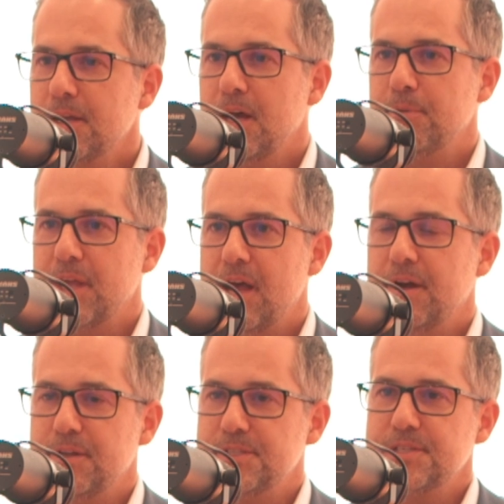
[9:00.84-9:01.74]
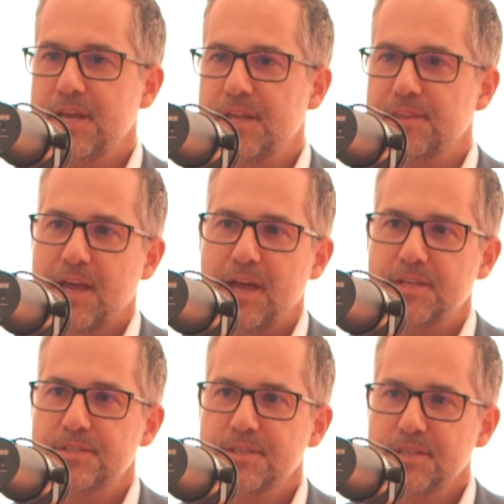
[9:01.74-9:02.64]
coming out and saying
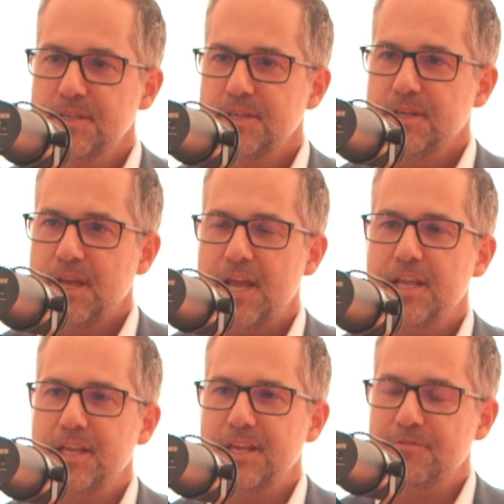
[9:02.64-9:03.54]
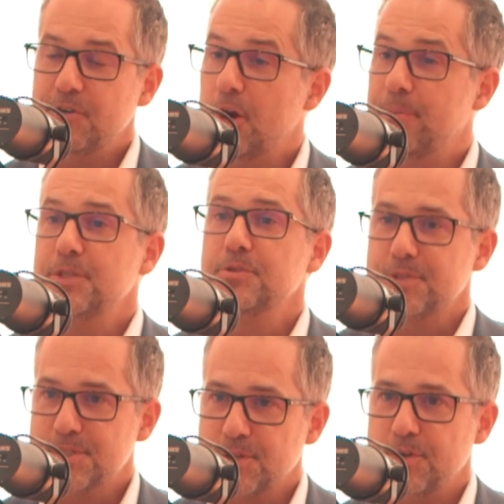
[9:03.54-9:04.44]
that any environmental
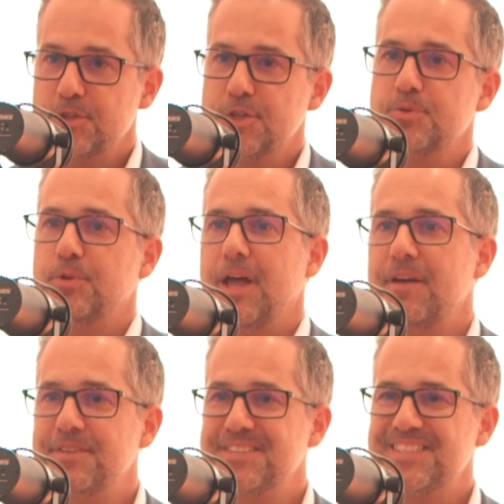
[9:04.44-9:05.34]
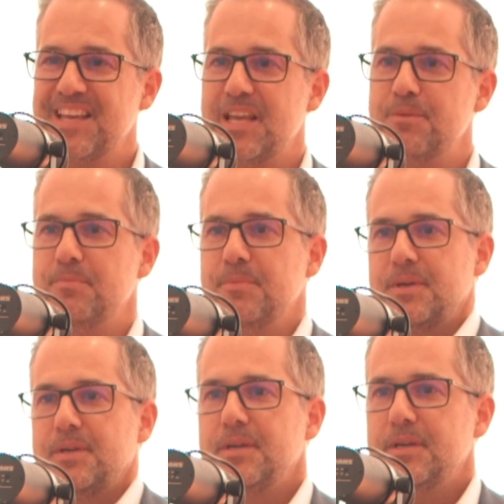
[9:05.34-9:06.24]
disclosures will have the same
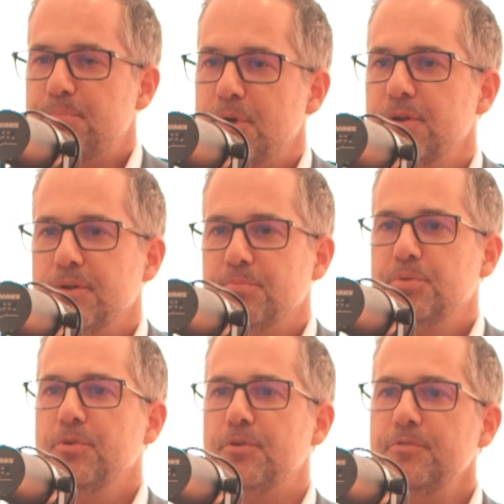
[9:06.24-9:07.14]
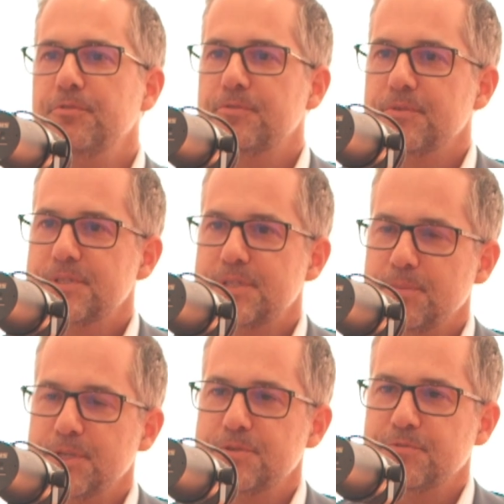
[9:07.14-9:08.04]
burden of proof
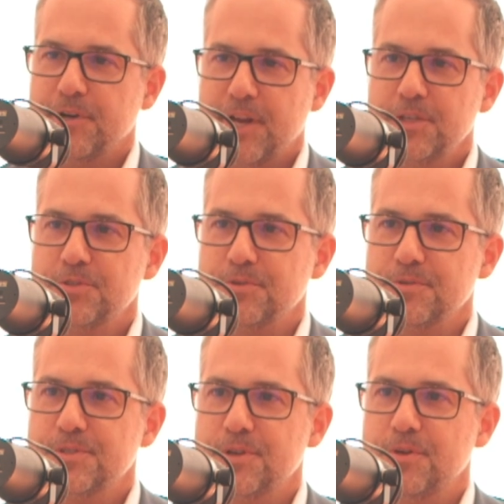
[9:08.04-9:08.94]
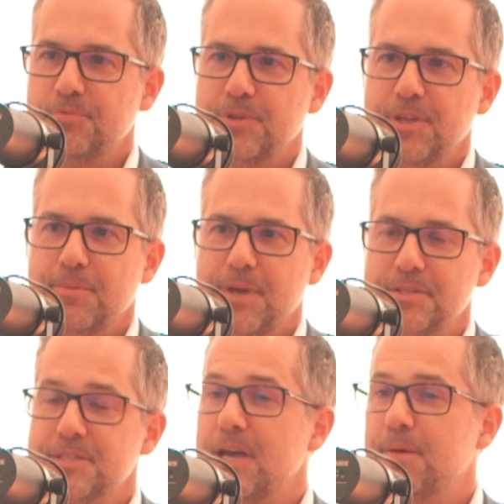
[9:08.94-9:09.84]
similar to financials. So if we think about
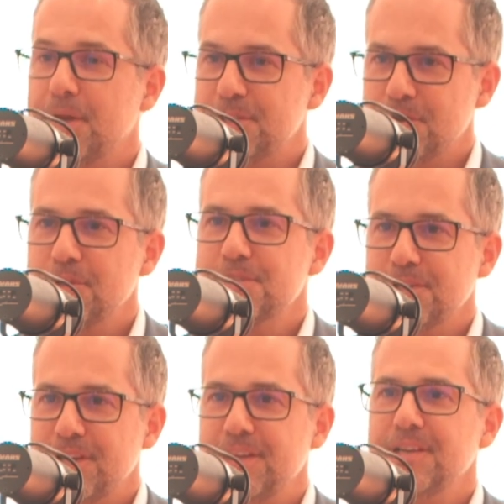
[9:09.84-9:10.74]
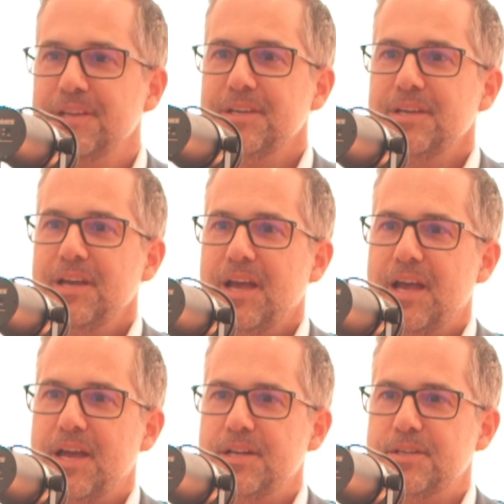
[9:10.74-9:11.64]
Sarbanes-Oxley
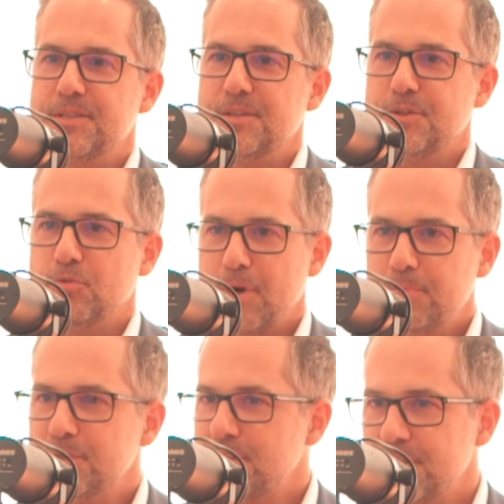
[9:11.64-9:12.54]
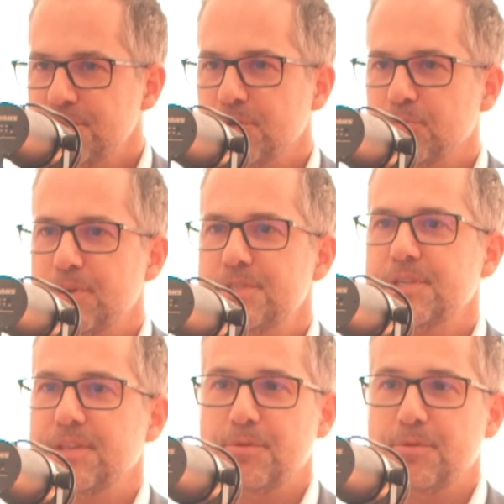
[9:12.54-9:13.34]
and the reputational risk and